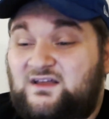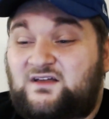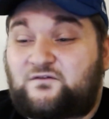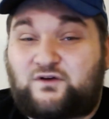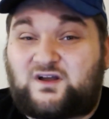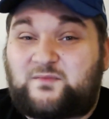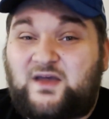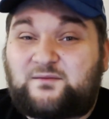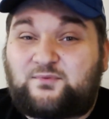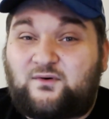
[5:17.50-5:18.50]
for a
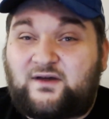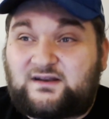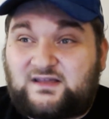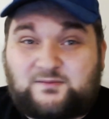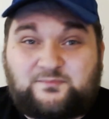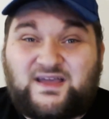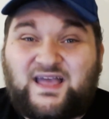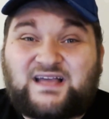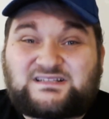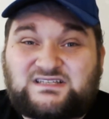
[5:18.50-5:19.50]
command point in a big
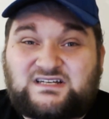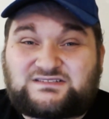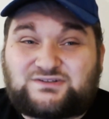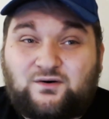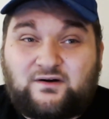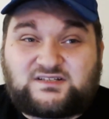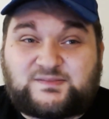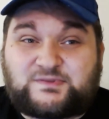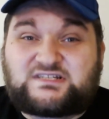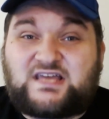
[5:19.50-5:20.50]
18-inch aura to
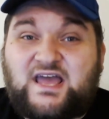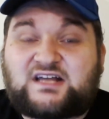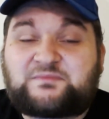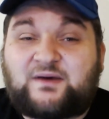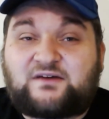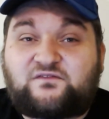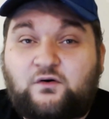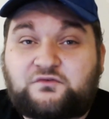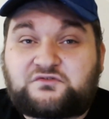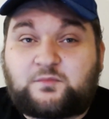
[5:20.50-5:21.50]
protect my
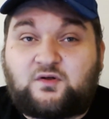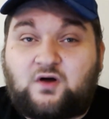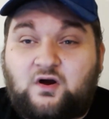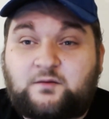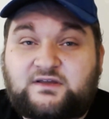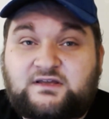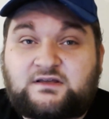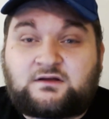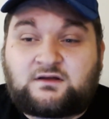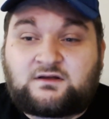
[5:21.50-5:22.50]
vulnerable army.
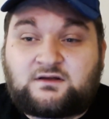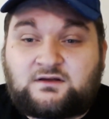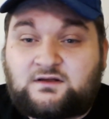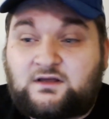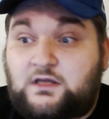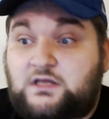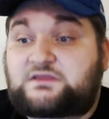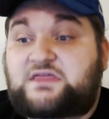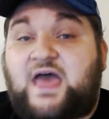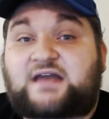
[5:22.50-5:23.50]

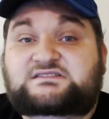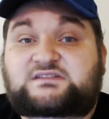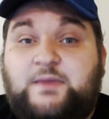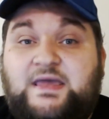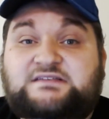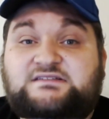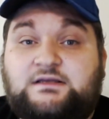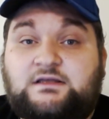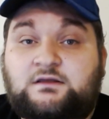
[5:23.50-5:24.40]
That is amazing.